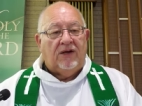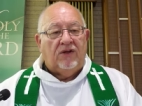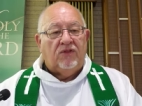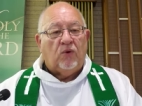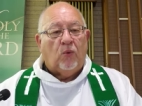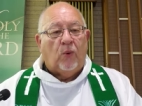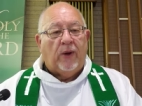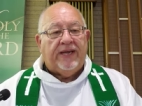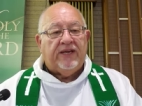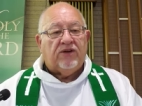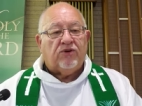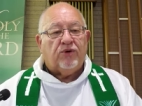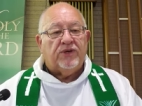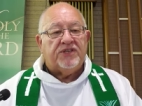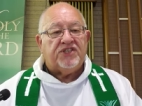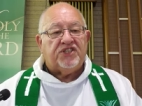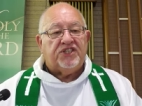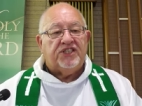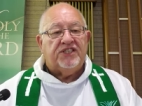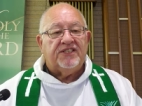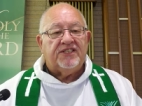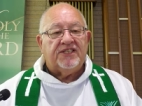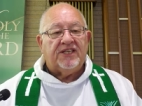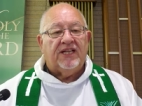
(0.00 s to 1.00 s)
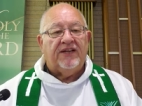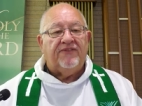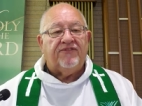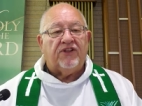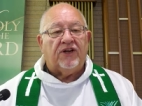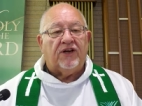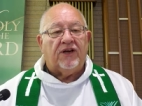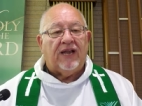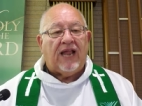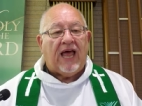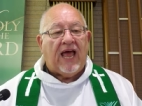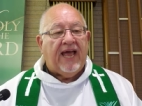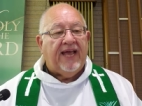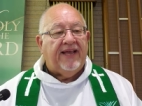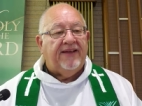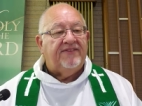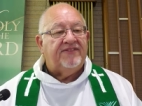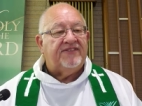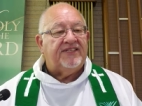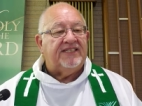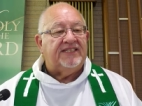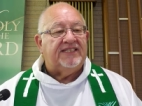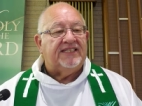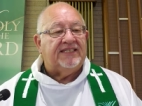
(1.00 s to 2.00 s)
The way Christians live their
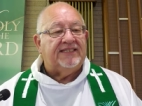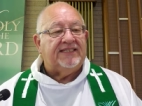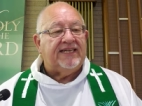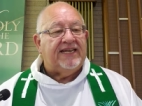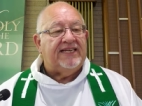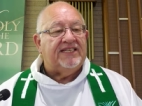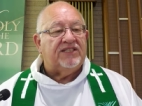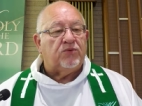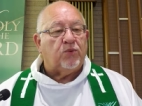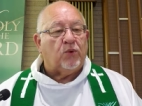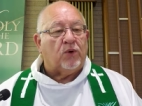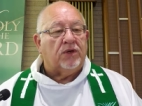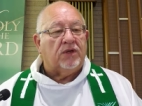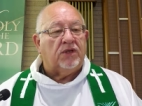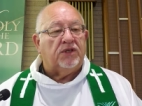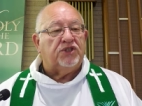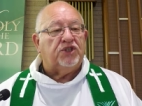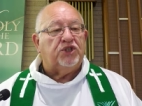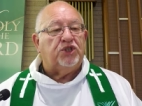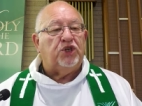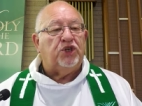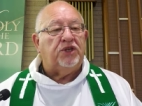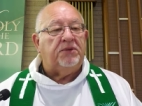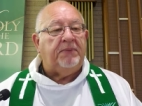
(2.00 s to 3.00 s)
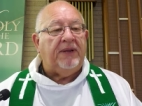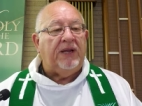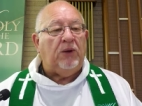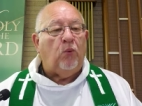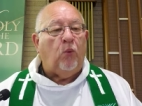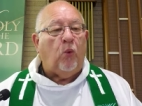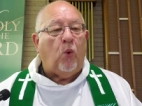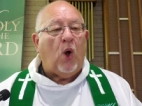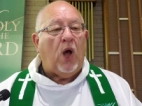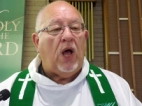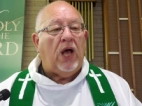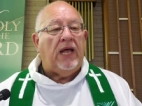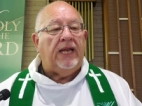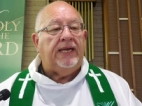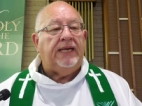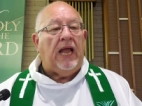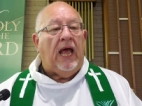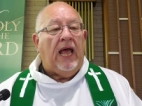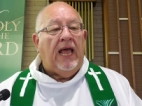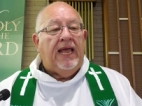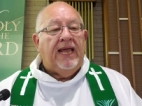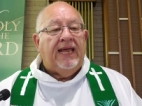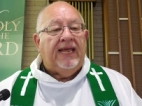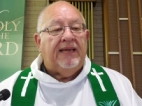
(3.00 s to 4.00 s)
lives in today's world should be
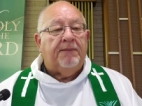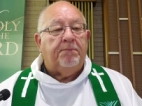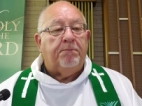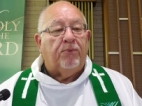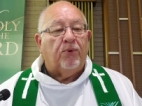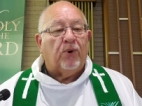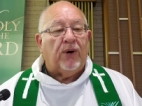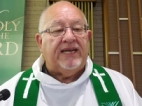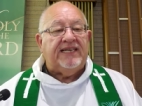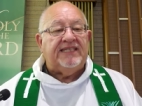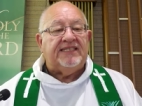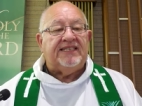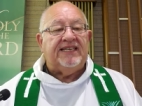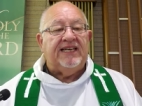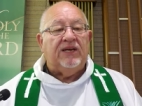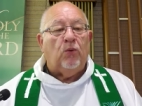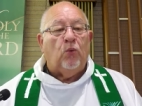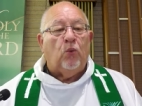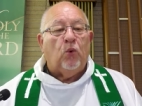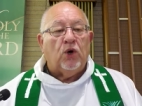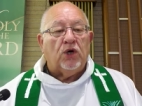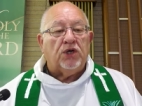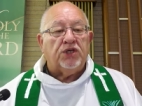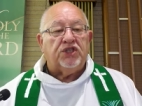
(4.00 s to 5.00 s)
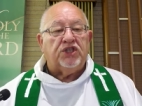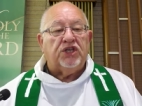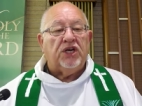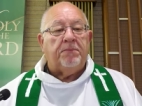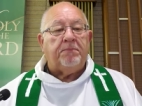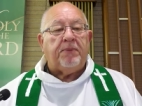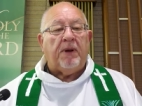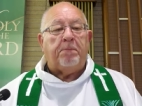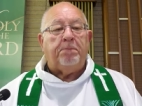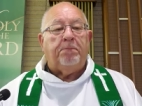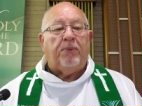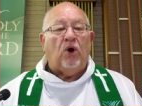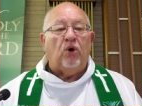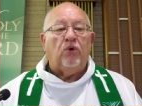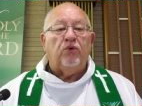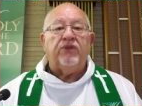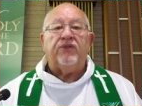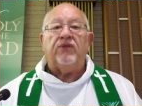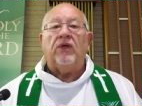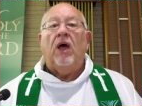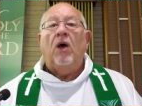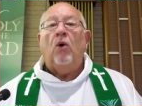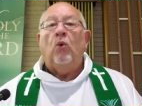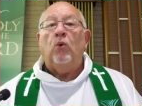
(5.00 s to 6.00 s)
one embracing worship
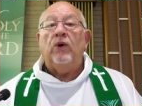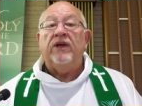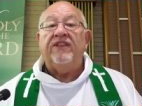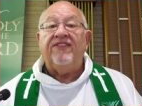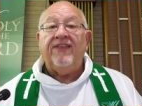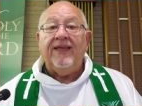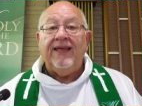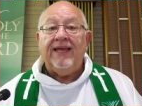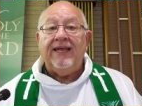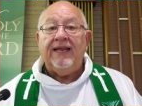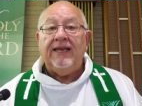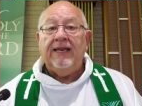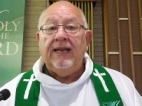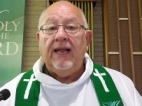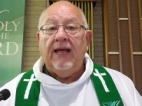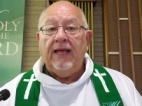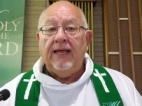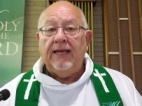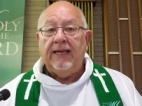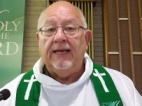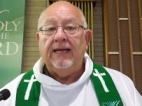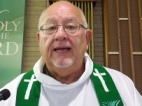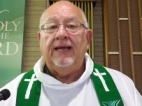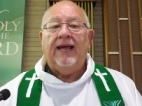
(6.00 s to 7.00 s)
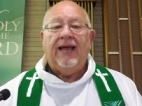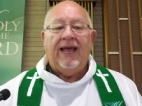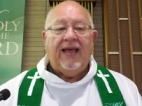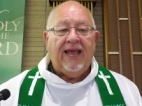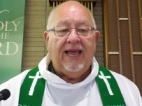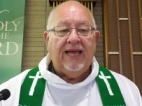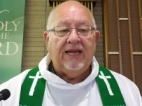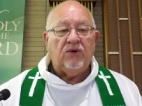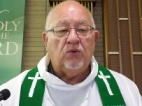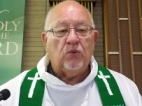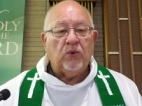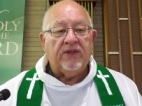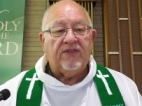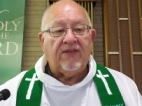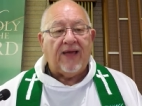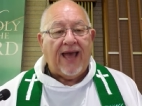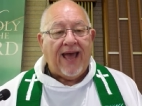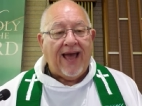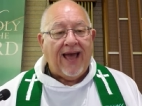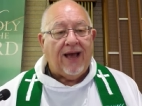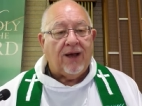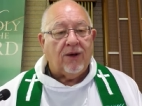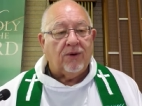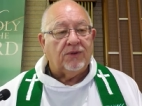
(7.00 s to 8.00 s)
both within and
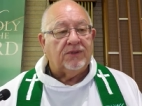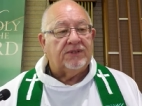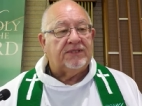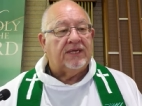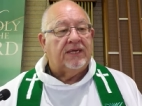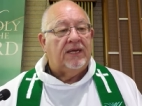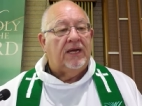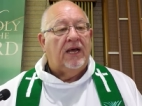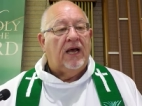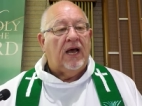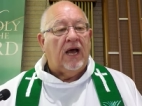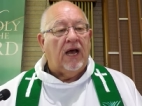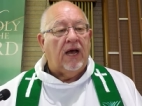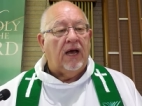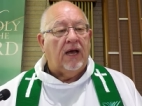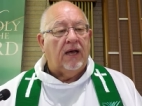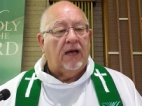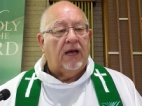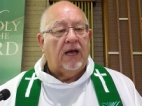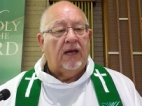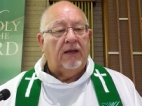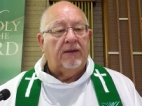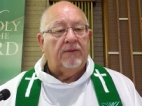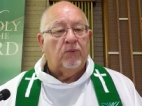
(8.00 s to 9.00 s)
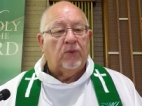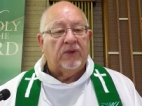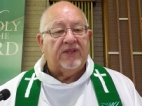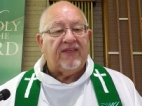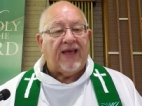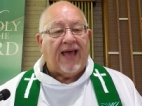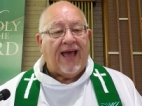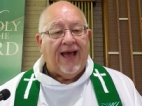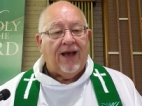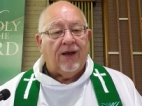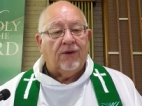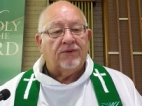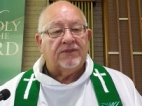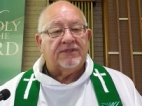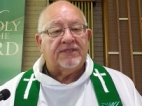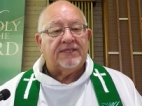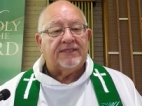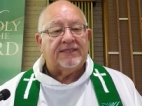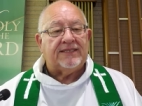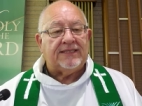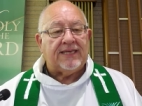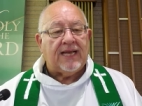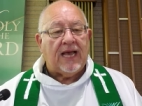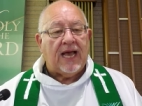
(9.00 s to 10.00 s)
without uh, and with
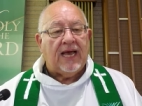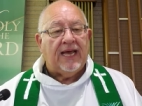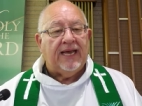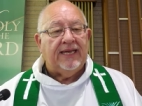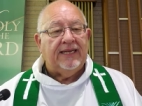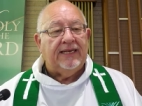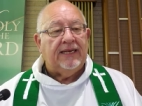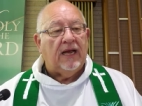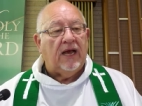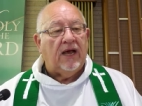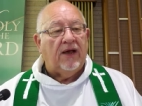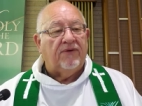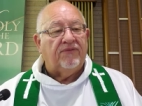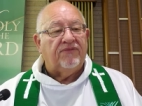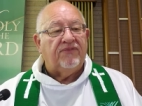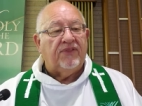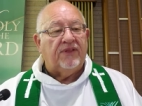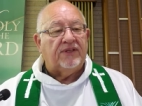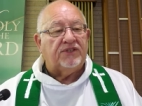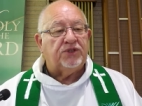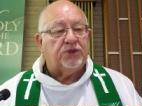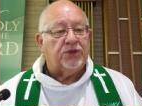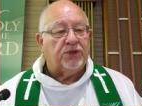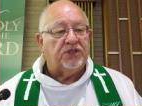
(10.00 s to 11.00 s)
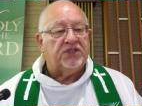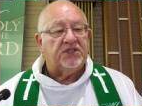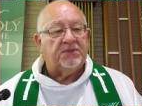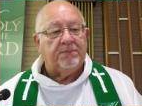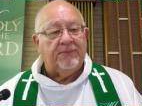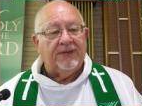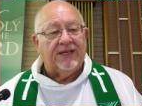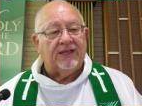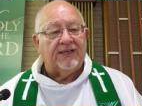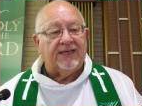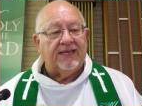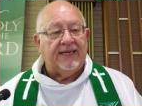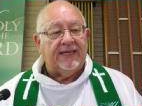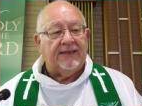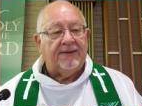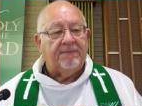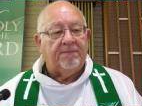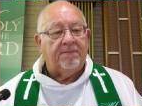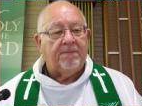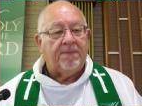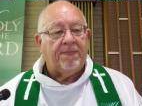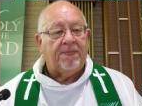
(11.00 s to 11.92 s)
outside of the church building.